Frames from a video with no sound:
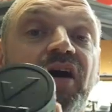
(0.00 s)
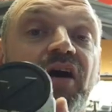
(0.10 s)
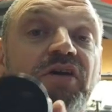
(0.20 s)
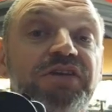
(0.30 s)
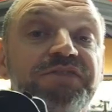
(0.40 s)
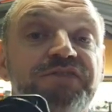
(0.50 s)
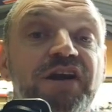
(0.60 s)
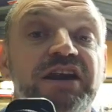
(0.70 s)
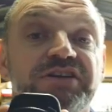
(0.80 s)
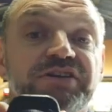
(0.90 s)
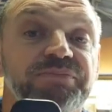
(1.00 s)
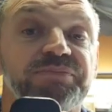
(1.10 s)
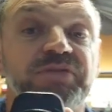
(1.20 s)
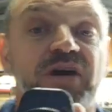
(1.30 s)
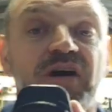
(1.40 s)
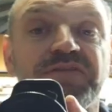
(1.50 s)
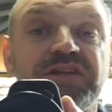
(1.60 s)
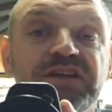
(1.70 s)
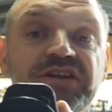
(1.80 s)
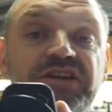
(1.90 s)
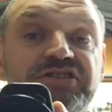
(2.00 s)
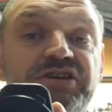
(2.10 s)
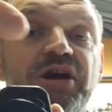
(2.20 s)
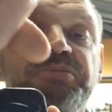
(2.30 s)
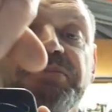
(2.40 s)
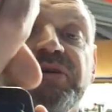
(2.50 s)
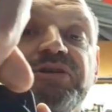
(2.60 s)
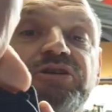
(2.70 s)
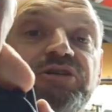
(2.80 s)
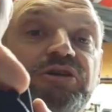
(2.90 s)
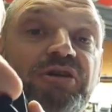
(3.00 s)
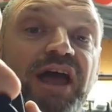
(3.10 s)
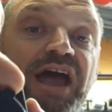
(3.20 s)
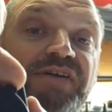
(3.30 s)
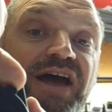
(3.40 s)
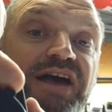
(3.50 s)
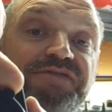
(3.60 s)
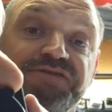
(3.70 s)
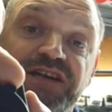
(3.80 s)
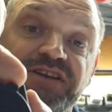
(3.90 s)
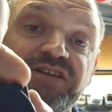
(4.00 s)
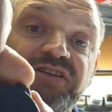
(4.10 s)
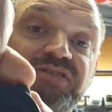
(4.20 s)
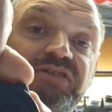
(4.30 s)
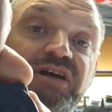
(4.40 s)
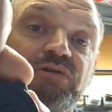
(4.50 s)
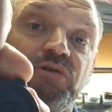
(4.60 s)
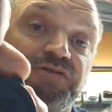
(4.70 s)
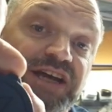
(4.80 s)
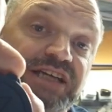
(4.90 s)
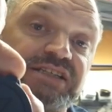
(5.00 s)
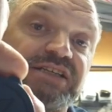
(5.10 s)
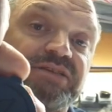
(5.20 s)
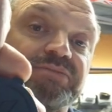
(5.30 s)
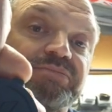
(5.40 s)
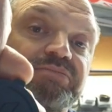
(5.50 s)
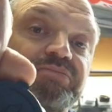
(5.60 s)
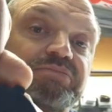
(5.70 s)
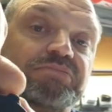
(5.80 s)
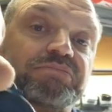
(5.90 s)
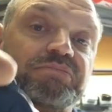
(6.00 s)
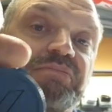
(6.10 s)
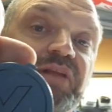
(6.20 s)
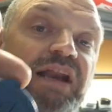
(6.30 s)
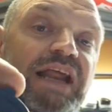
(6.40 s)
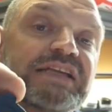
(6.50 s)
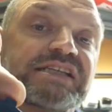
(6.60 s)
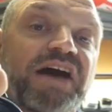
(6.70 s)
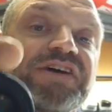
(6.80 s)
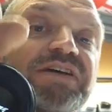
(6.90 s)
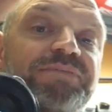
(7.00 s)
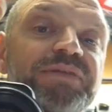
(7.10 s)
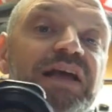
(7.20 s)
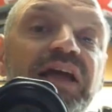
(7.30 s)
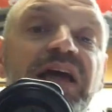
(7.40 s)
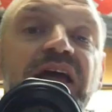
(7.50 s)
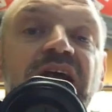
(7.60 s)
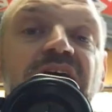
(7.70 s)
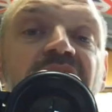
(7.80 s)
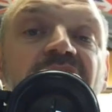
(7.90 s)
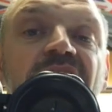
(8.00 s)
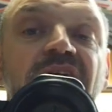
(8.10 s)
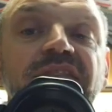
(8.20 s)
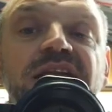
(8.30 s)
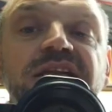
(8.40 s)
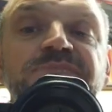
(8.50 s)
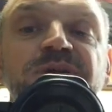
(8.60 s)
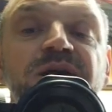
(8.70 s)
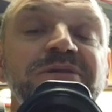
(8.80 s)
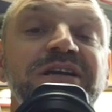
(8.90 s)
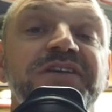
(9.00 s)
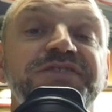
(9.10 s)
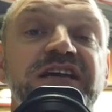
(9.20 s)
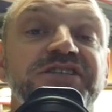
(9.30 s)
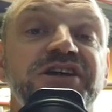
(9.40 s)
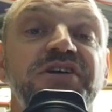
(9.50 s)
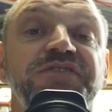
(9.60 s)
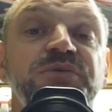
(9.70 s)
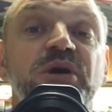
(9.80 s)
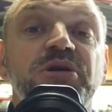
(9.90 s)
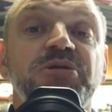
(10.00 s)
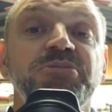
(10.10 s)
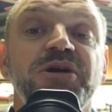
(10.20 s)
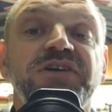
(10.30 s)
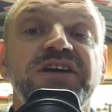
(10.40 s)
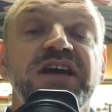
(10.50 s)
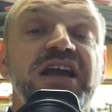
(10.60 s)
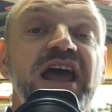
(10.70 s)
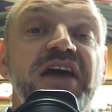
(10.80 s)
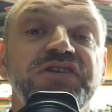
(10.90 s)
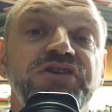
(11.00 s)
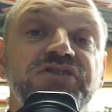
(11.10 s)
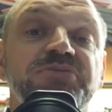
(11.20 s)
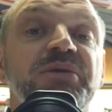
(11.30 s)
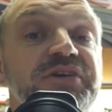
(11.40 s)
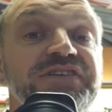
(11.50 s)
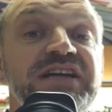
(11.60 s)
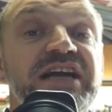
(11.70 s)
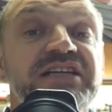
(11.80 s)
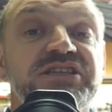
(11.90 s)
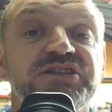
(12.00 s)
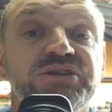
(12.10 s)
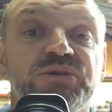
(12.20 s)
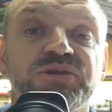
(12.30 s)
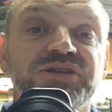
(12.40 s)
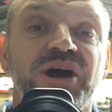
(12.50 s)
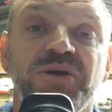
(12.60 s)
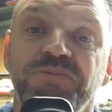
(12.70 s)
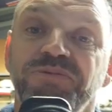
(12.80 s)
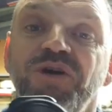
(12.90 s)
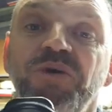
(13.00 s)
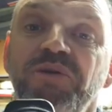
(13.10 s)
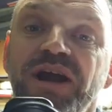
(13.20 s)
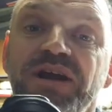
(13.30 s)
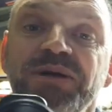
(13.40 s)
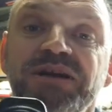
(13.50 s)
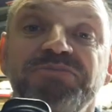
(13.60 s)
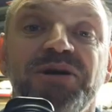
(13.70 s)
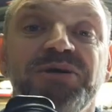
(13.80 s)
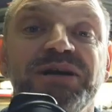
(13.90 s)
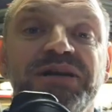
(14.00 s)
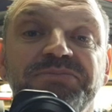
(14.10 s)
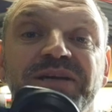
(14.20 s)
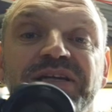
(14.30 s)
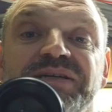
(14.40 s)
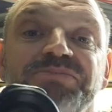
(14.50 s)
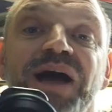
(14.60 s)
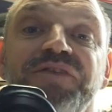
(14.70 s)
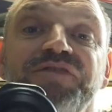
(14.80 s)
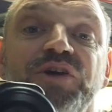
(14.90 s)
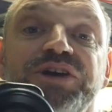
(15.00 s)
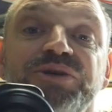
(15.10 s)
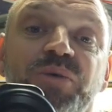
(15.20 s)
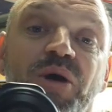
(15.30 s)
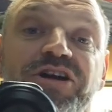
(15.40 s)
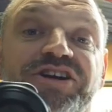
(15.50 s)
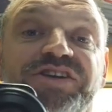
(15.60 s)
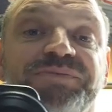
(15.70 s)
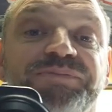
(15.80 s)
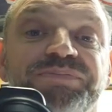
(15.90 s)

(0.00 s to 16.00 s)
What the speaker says: On the front of the scope, you have a fitted or fixed lens cover, and that is permanently fixed. So if you want to remove it, you're going to have to do some modification to your scope. Not recommended by me because it may void your warranty.